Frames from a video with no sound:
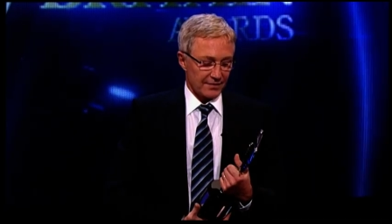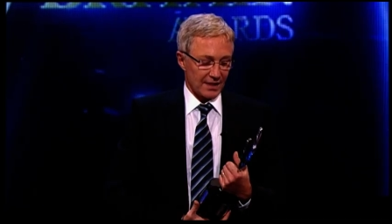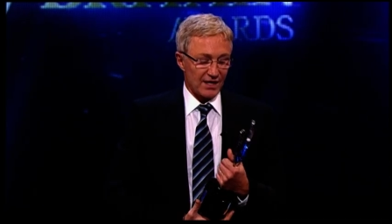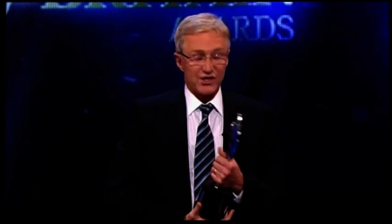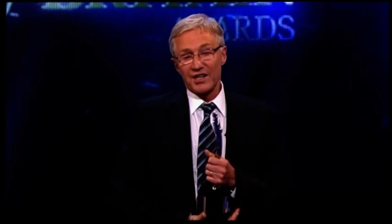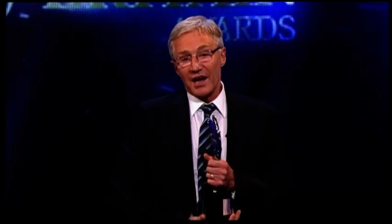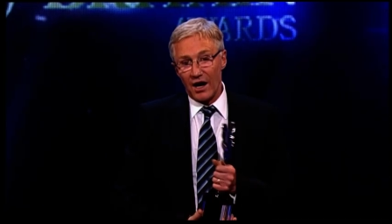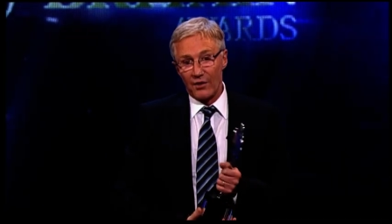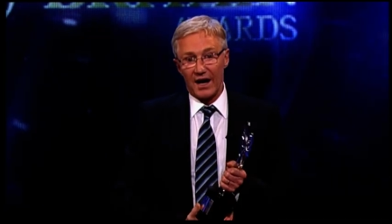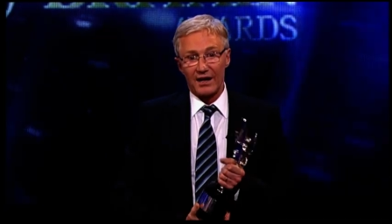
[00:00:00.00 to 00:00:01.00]
as you
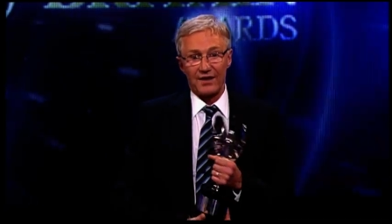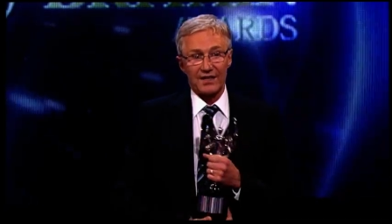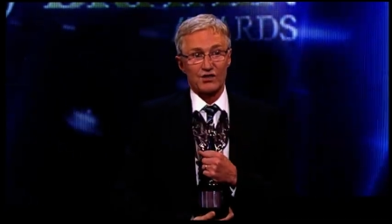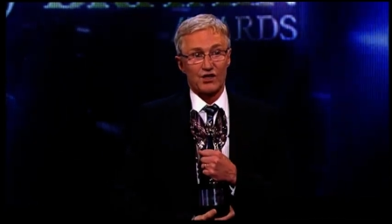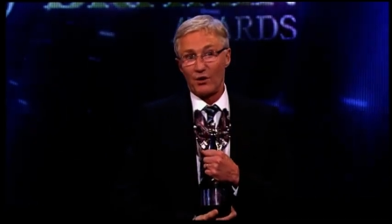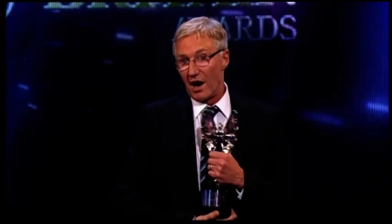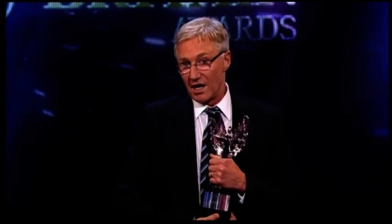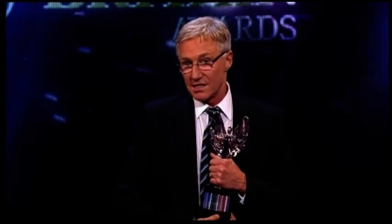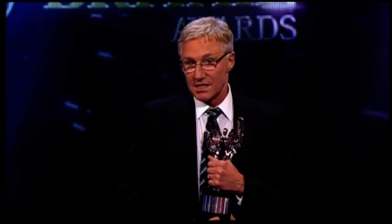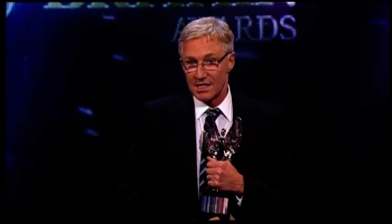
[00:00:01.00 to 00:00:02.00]
know, I've had two
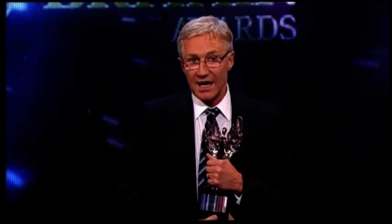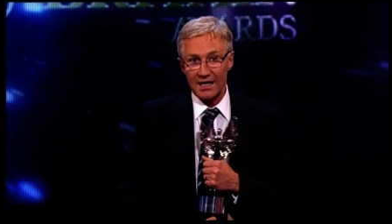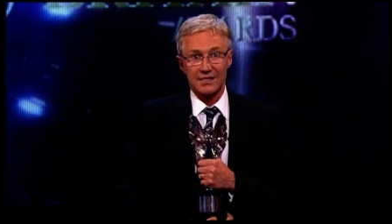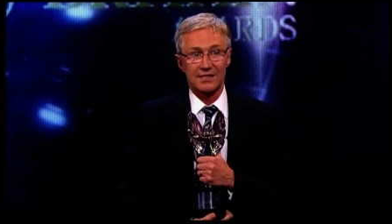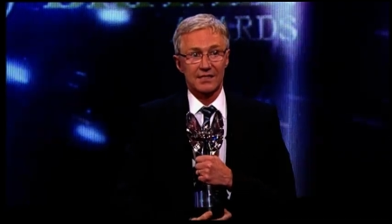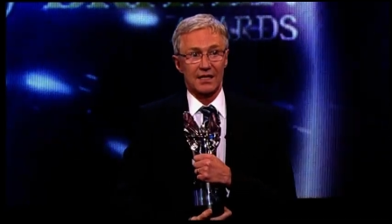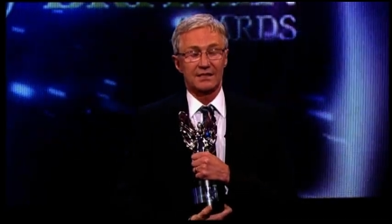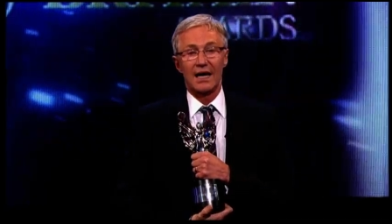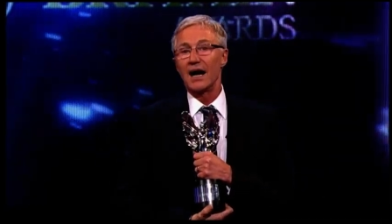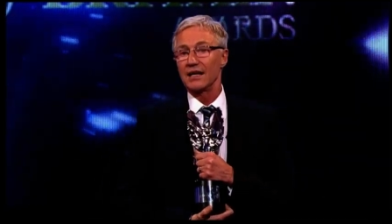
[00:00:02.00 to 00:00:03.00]
heart attacks. I
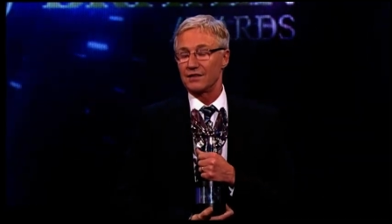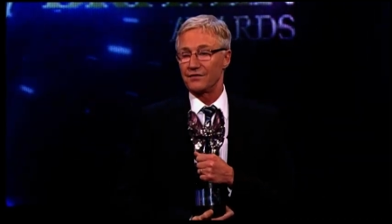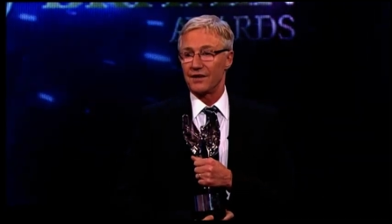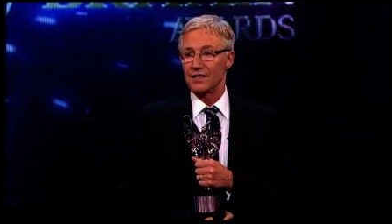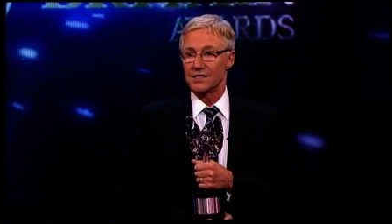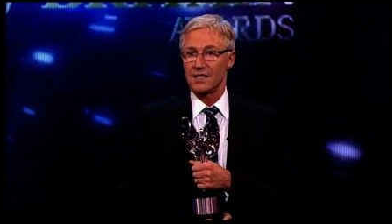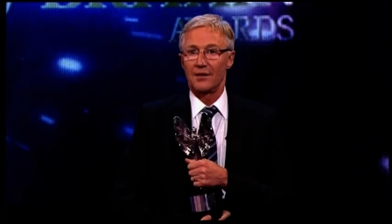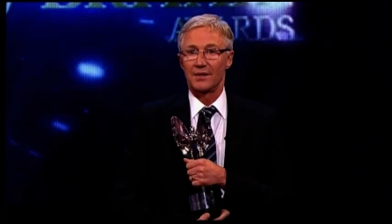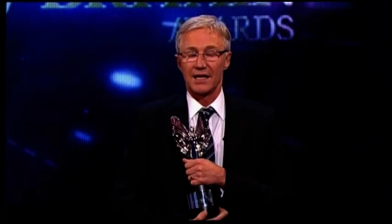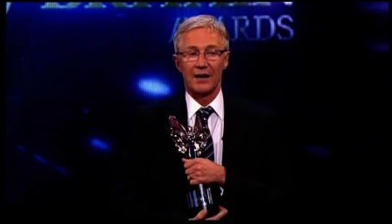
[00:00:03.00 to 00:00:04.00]
died the first
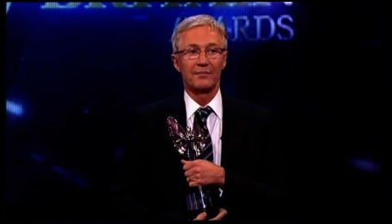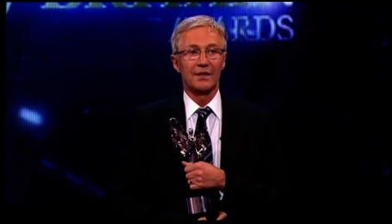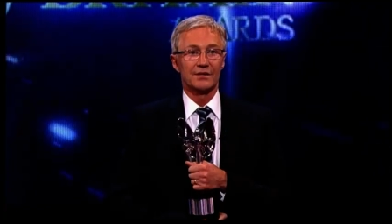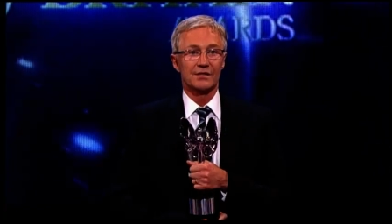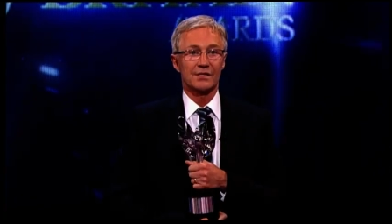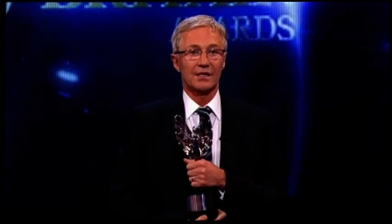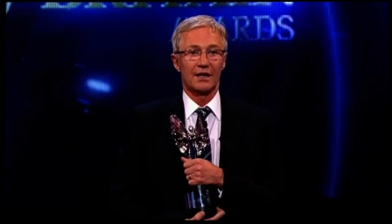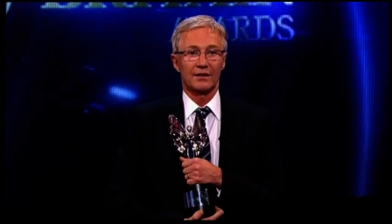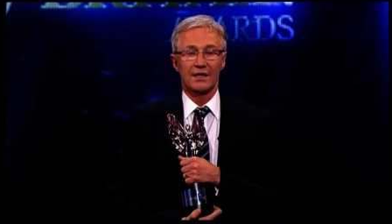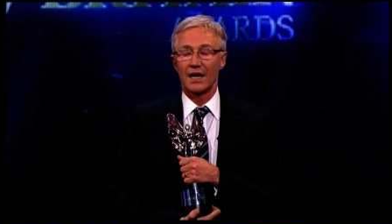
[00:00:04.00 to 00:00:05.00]
time in the ambulance,
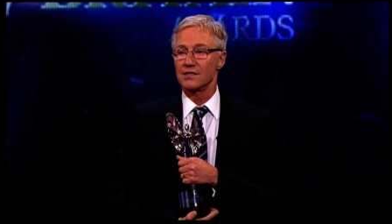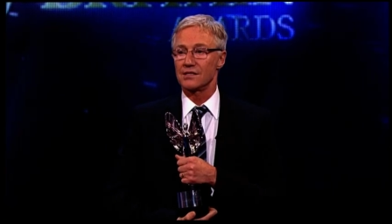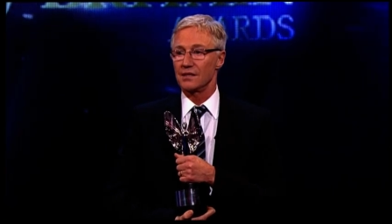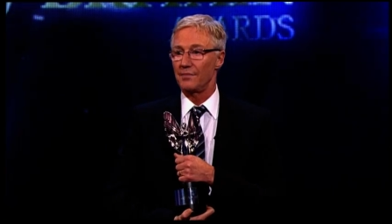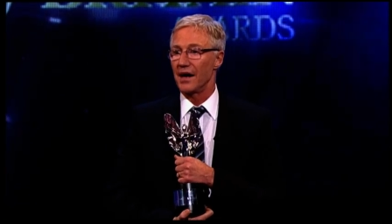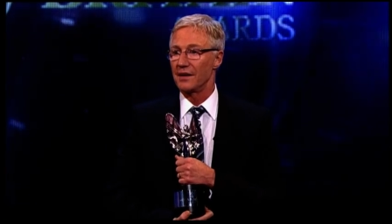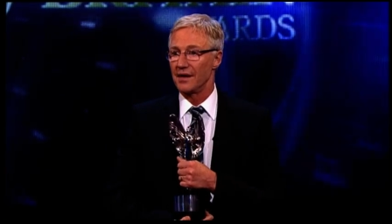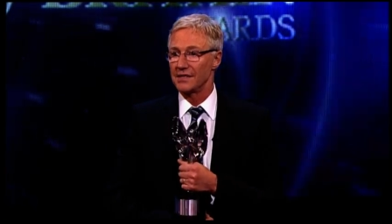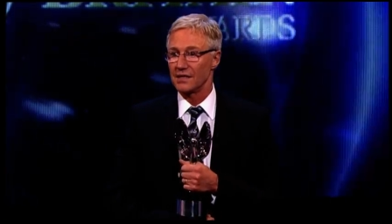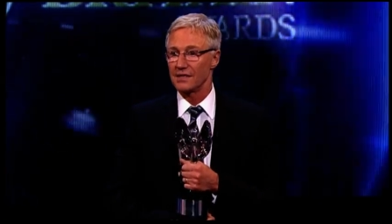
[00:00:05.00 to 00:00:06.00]
and thanks to the
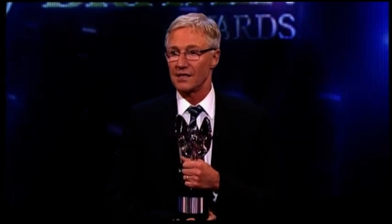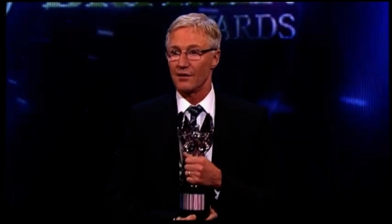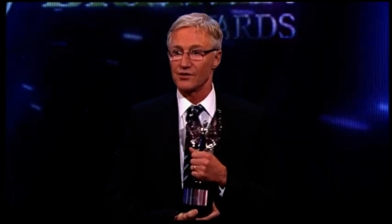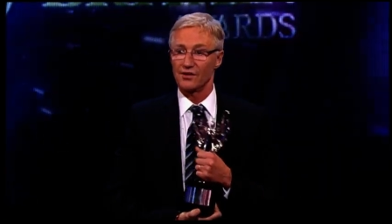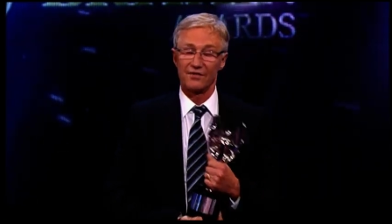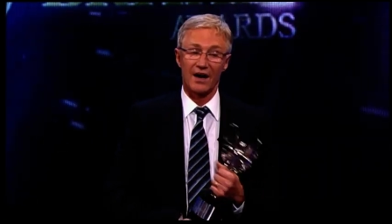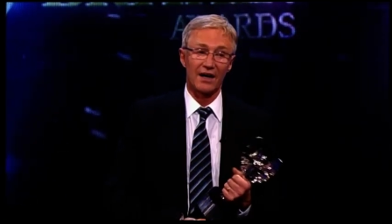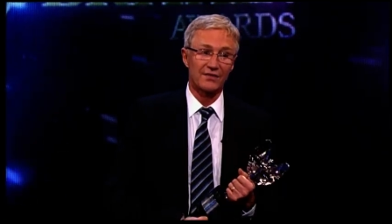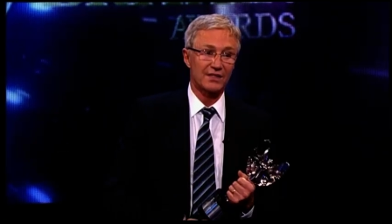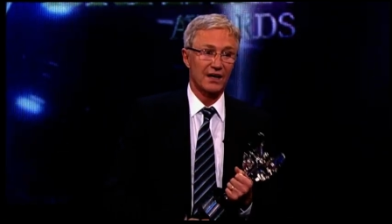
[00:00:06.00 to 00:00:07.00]
paramedics, I was
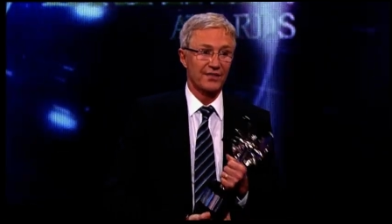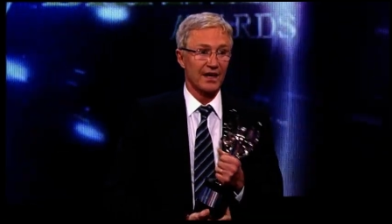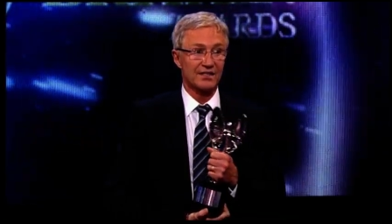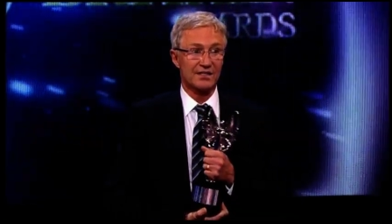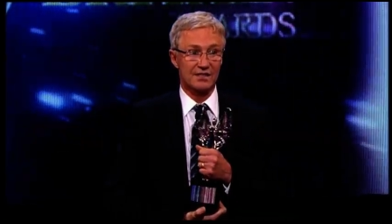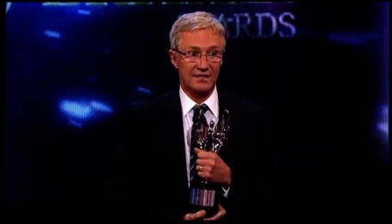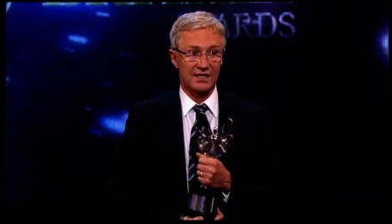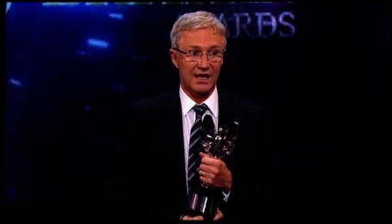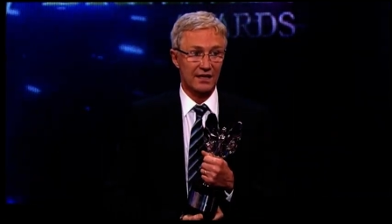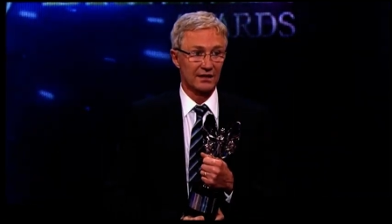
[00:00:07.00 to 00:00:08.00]
revived, and thanks to the
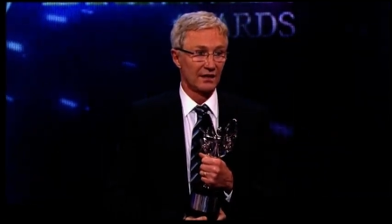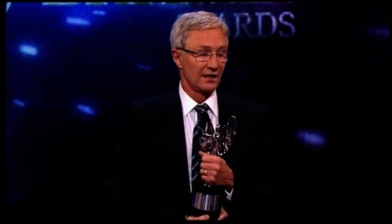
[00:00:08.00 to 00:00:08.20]
skill